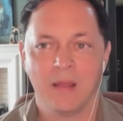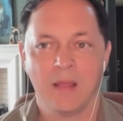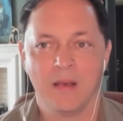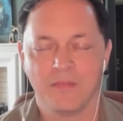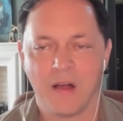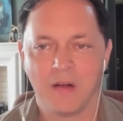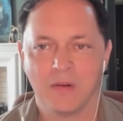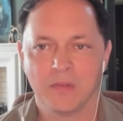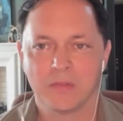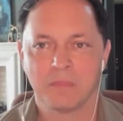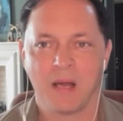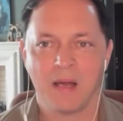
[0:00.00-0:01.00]
and it
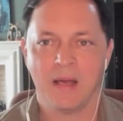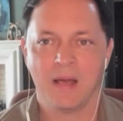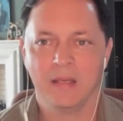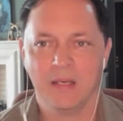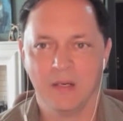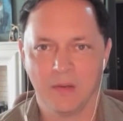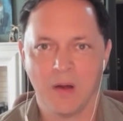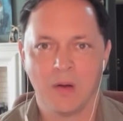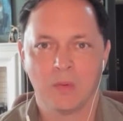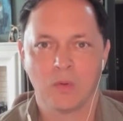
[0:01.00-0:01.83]
follows my hero,